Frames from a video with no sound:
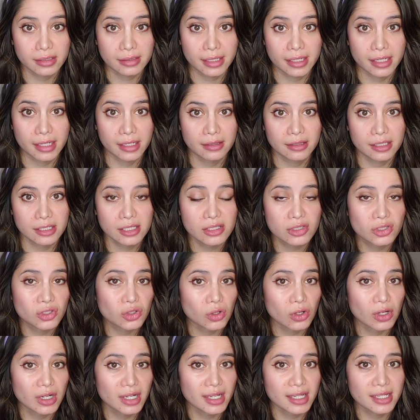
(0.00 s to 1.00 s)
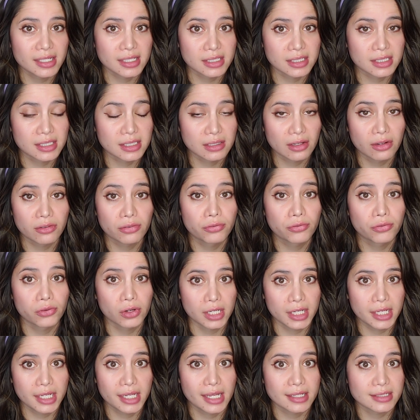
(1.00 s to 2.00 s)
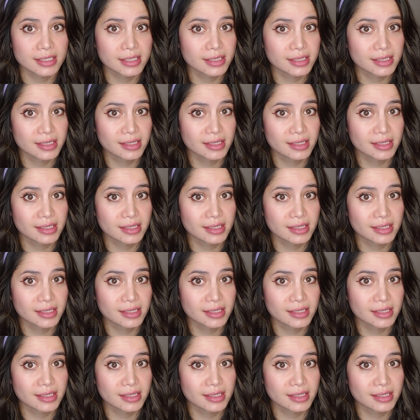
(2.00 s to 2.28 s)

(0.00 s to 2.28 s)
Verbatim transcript: Like, this story is freaky as